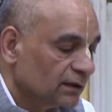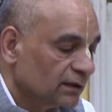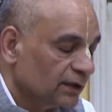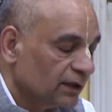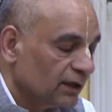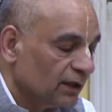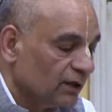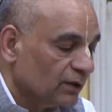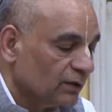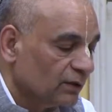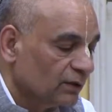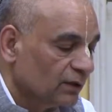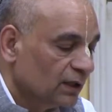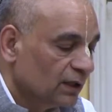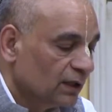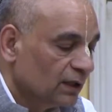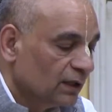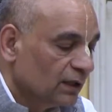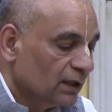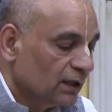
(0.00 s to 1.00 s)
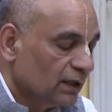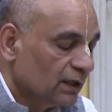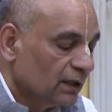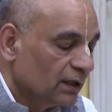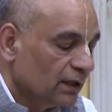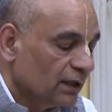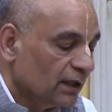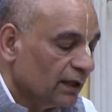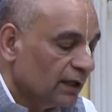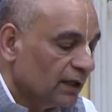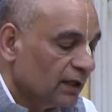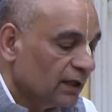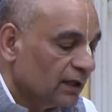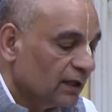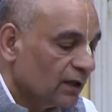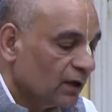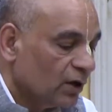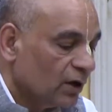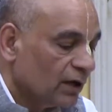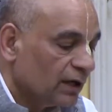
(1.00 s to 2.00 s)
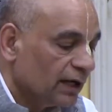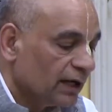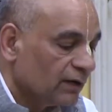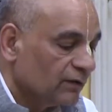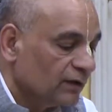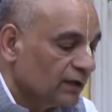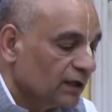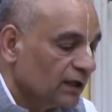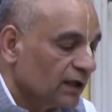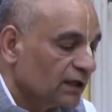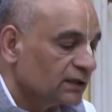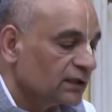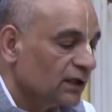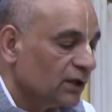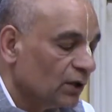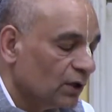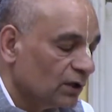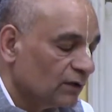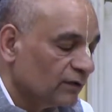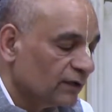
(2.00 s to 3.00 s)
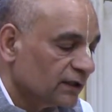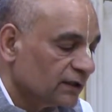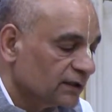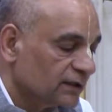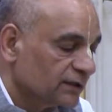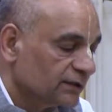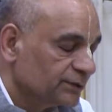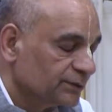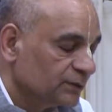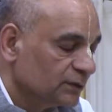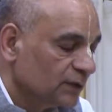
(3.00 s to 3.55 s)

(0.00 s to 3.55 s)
you know, in contact with Krishna always.